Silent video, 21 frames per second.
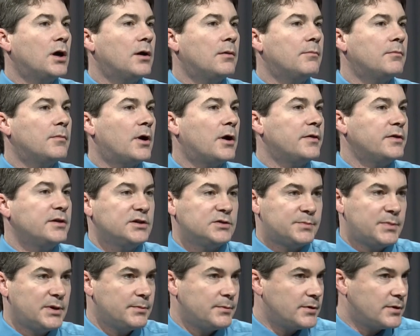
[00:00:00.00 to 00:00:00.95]
um, are these
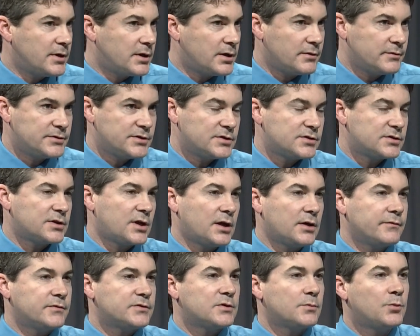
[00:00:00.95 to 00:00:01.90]
people that are just
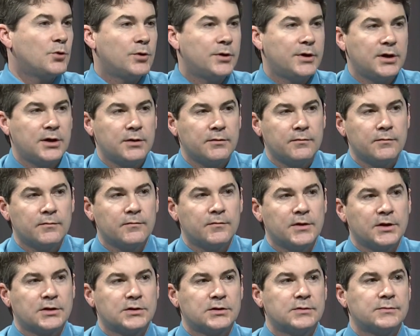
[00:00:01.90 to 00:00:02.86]
kind of supporting
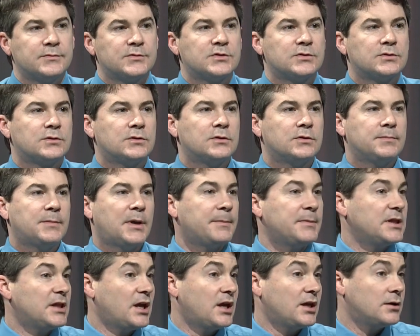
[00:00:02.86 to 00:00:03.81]
victims, or
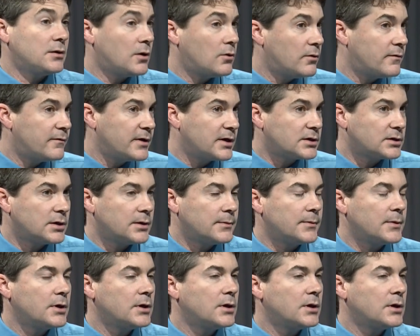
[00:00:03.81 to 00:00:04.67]
maybe they know a victim?